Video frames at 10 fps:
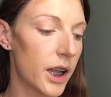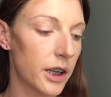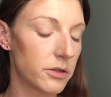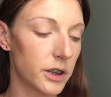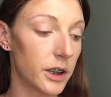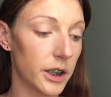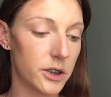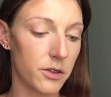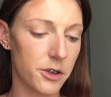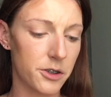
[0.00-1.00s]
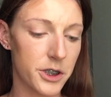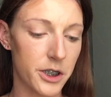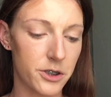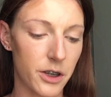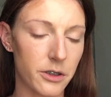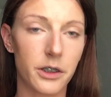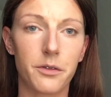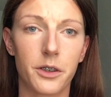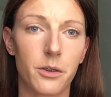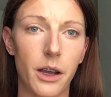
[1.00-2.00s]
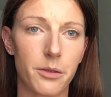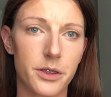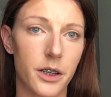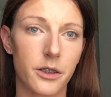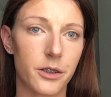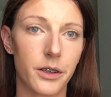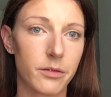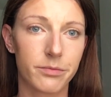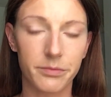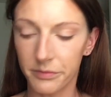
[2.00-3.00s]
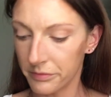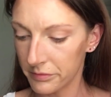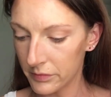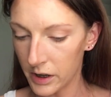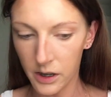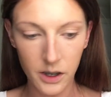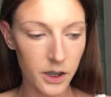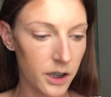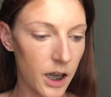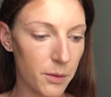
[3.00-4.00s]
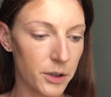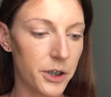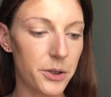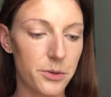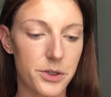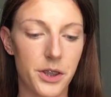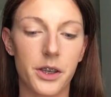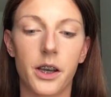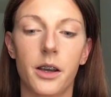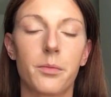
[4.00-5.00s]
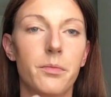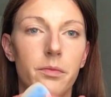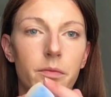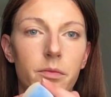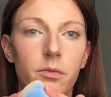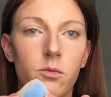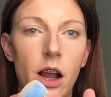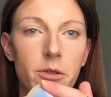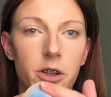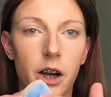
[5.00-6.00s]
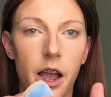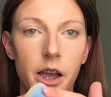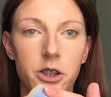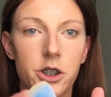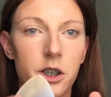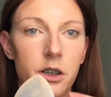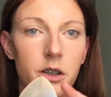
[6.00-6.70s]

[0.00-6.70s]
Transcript: I don't really like to go under the chin, so I don't even know I was going to do it. I'm going to use the rounder edge.